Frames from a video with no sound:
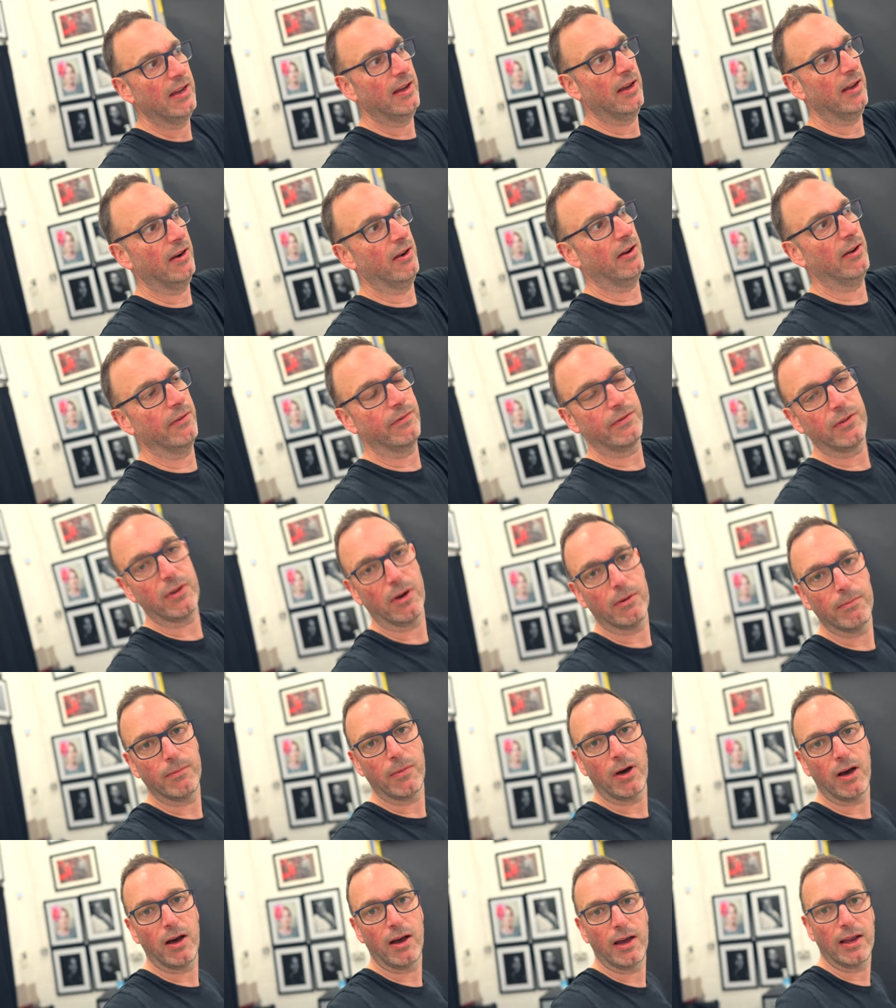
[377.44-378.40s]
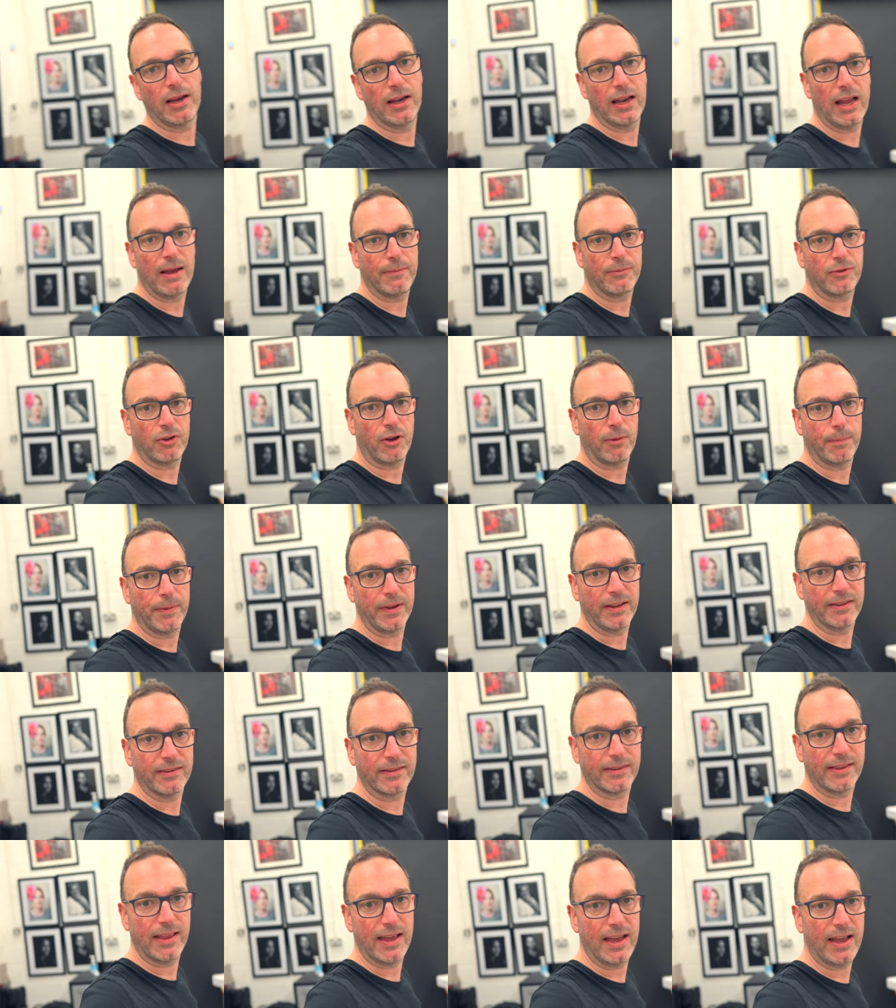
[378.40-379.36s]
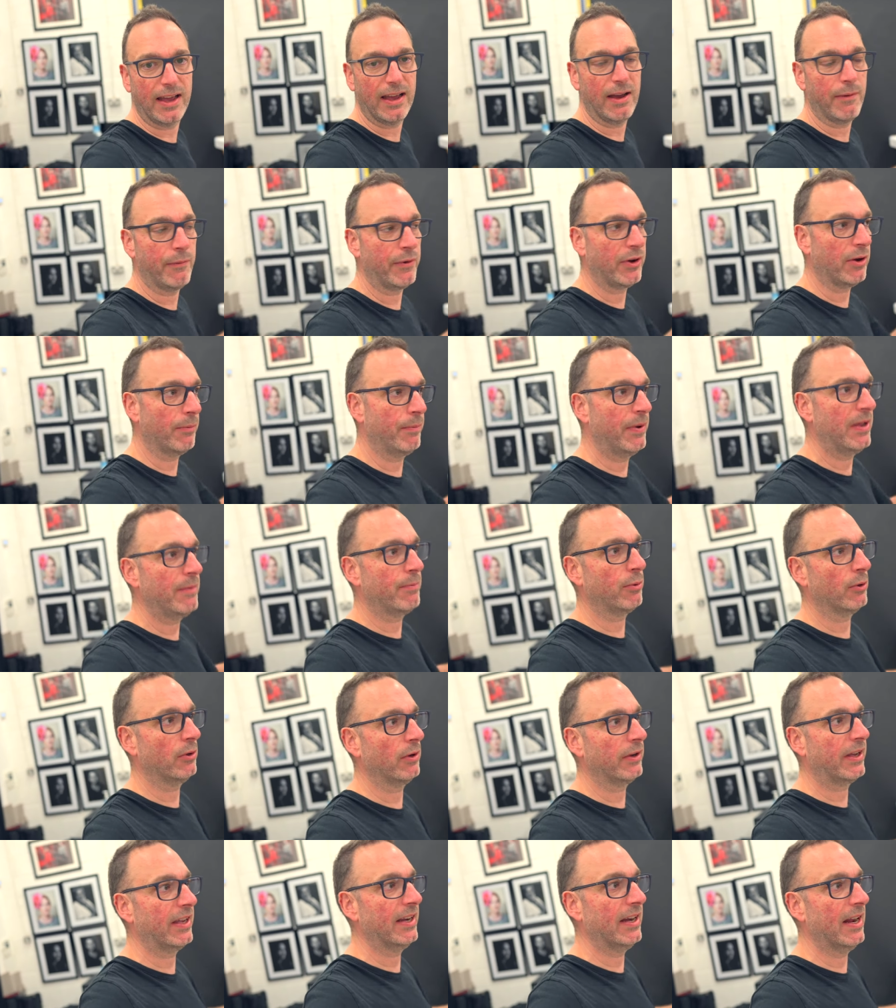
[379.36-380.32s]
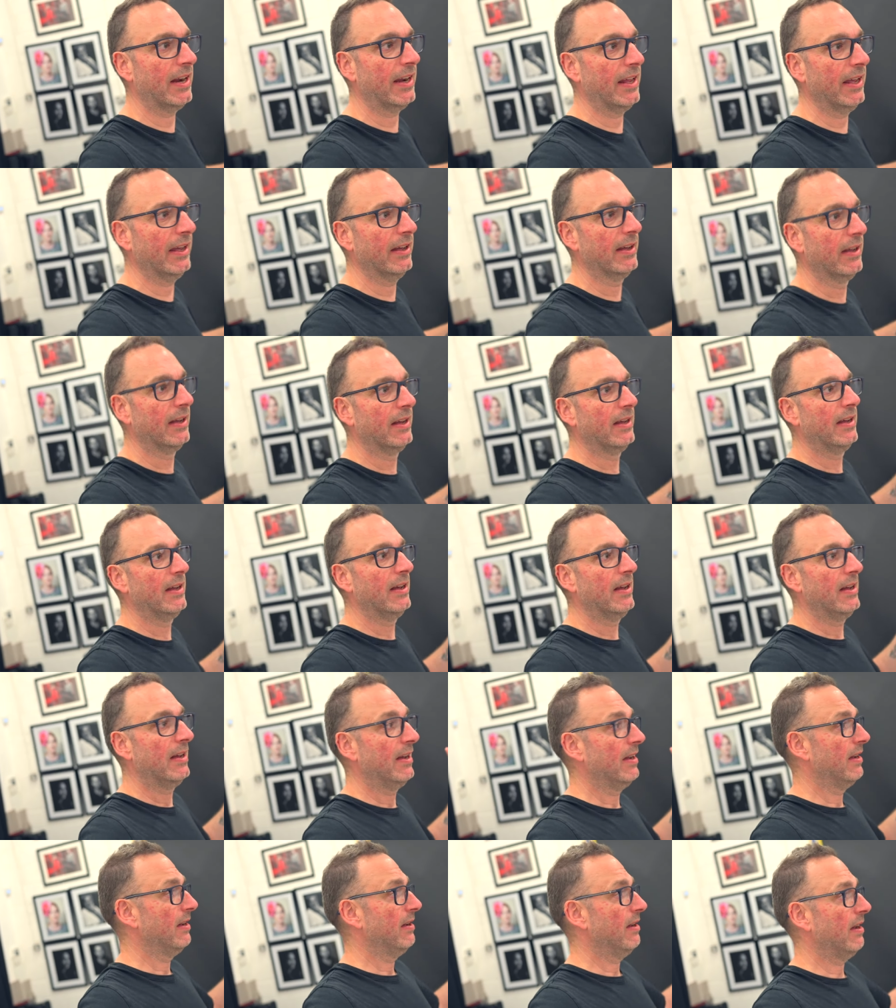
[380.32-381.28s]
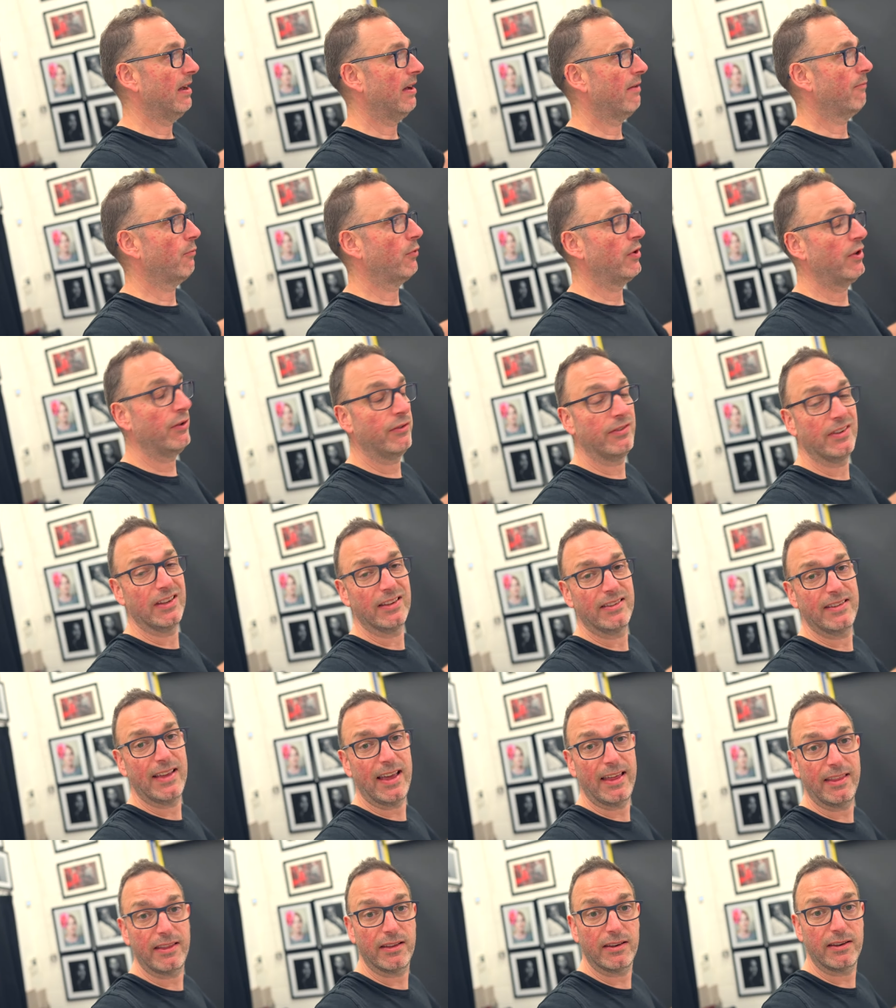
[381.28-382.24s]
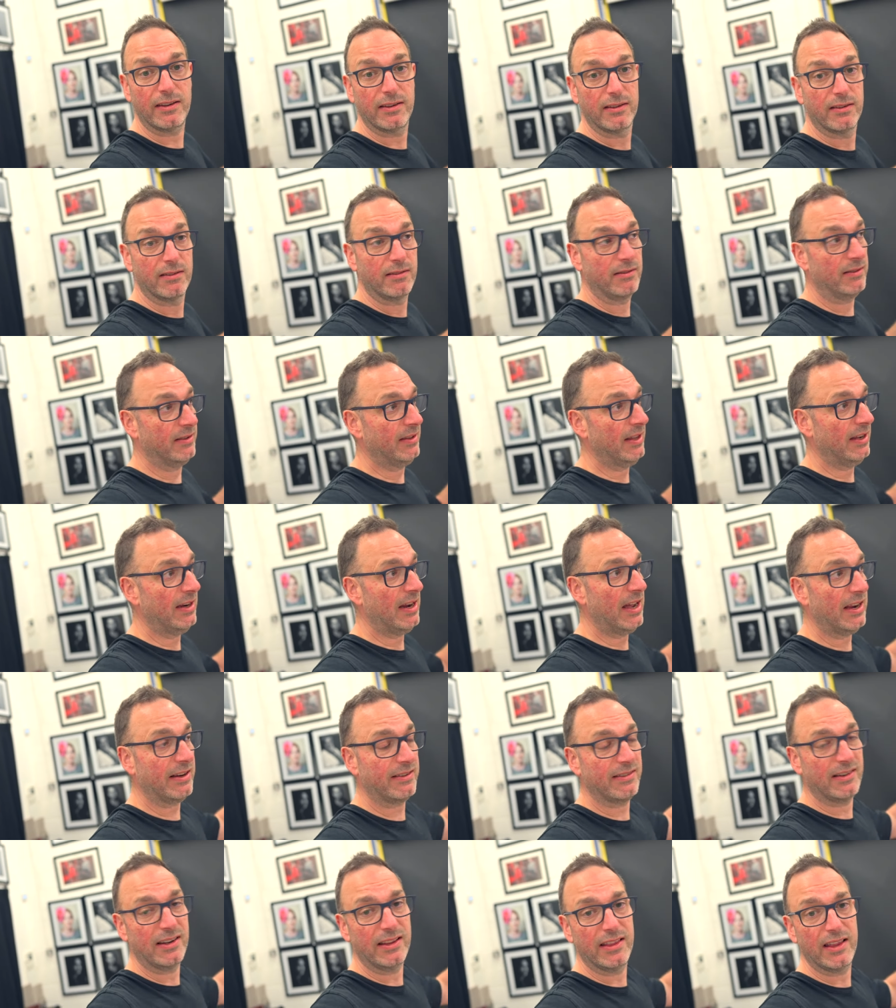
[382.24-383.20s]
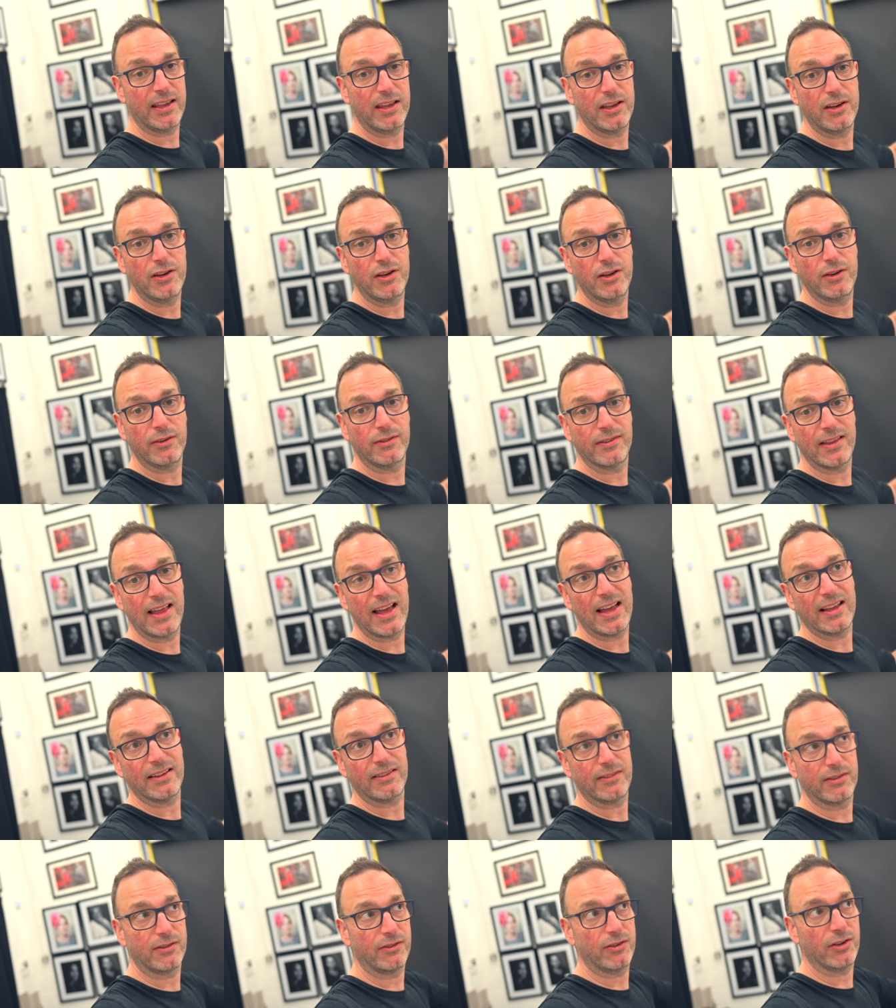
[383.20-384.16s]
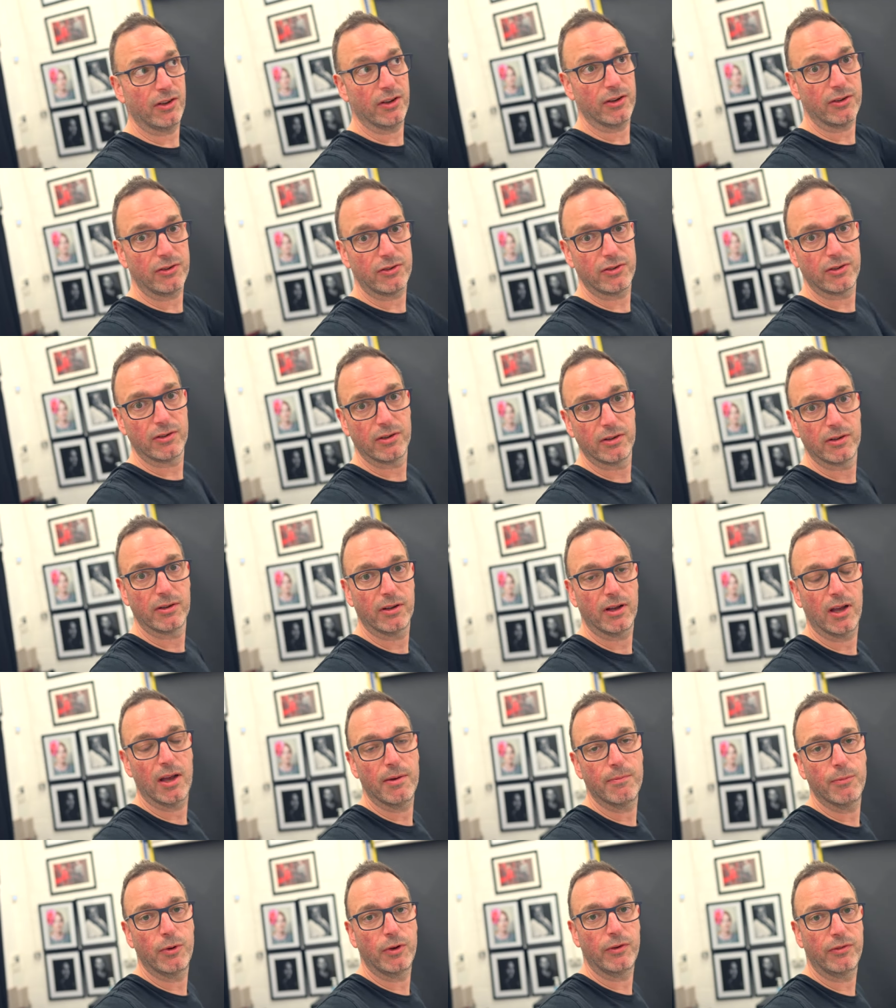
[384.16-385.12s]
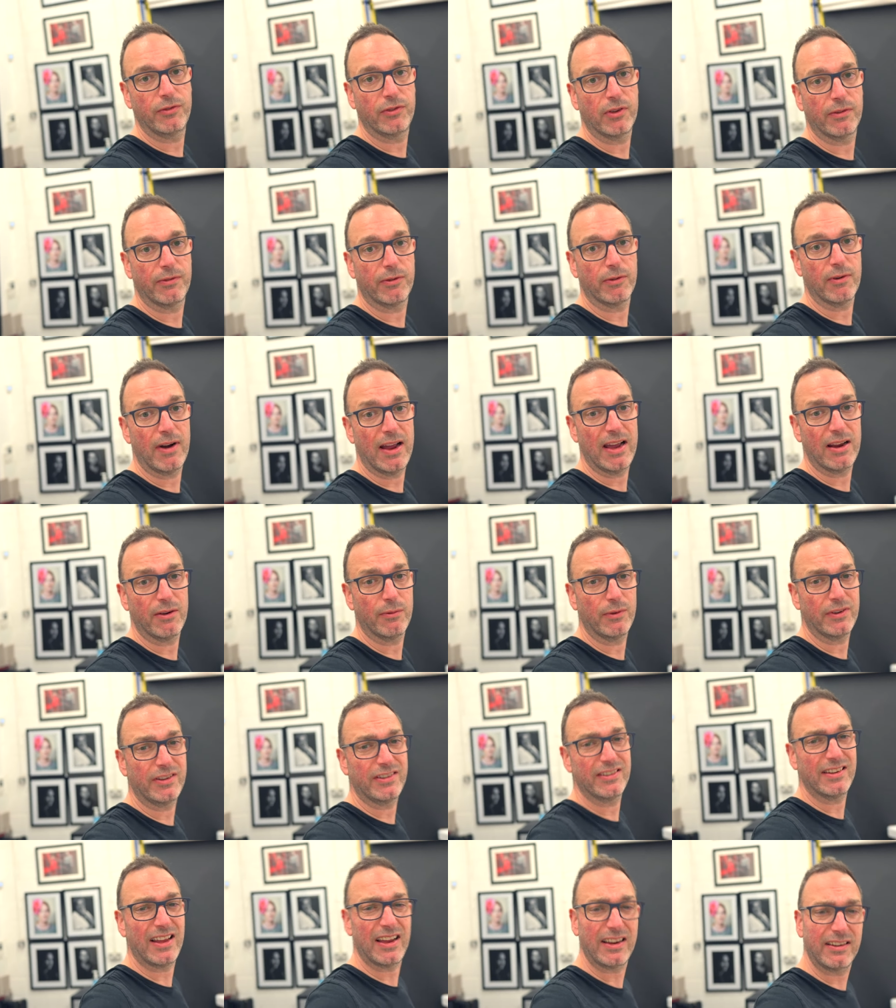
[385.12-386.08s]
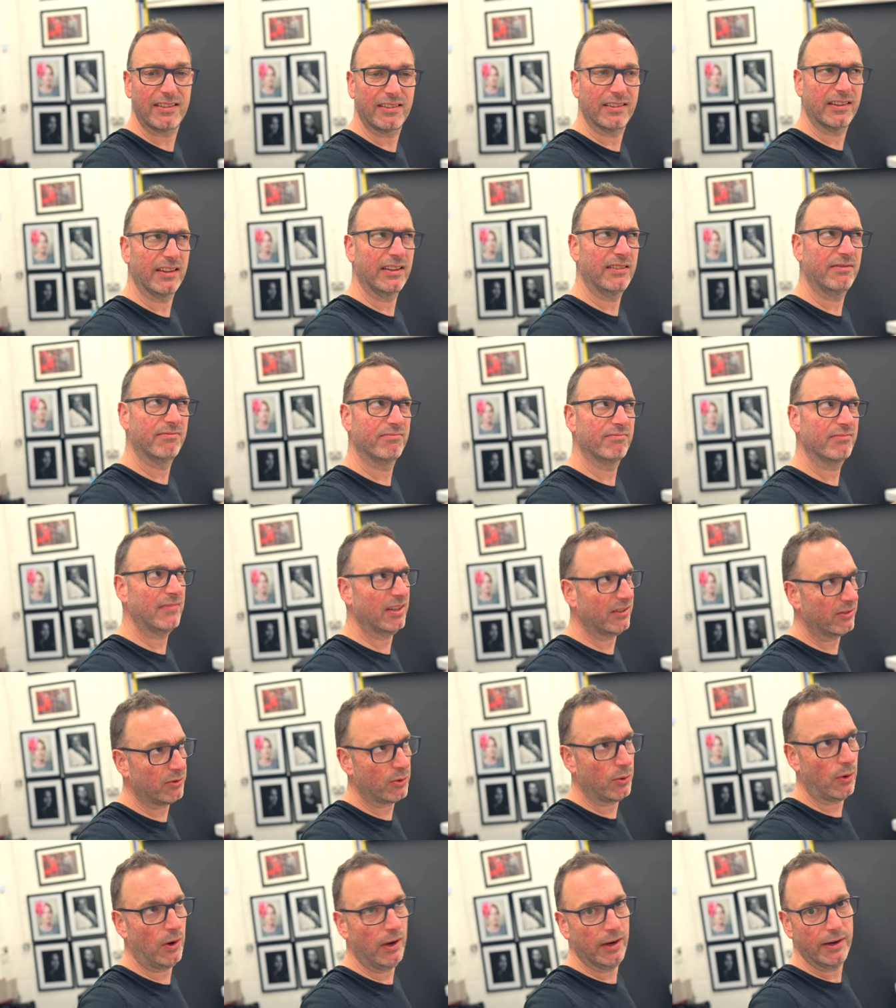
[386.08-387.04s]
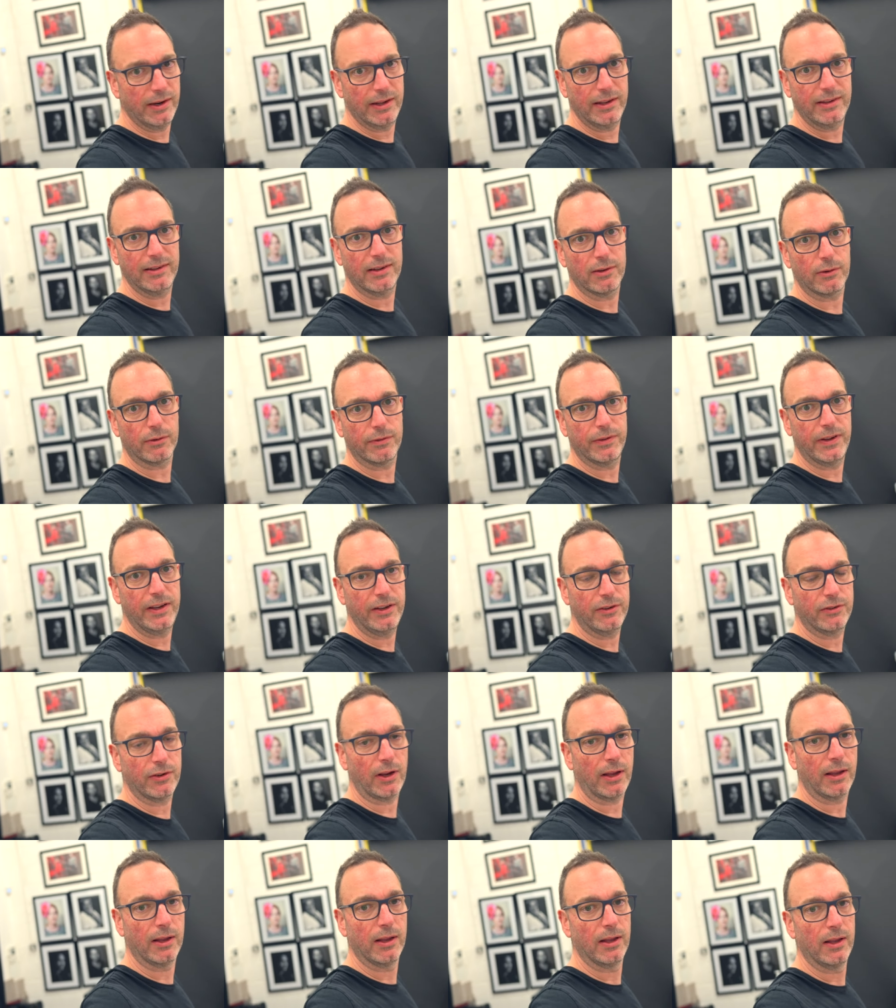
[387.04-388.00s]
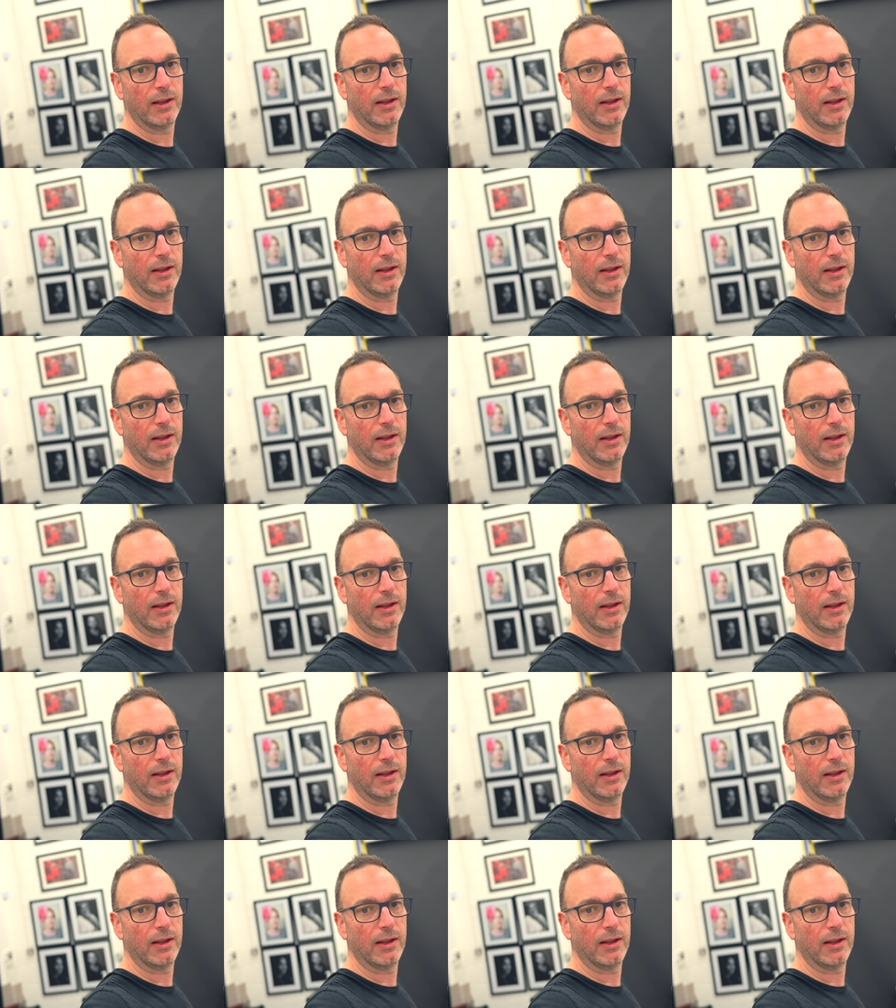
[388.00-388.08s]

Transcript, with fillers: and I've got my laptop into there and we've got people looking at it and we're using it tethered, then actually they can use that to touch and move stuff around, which is actually that's quite a neat little feature.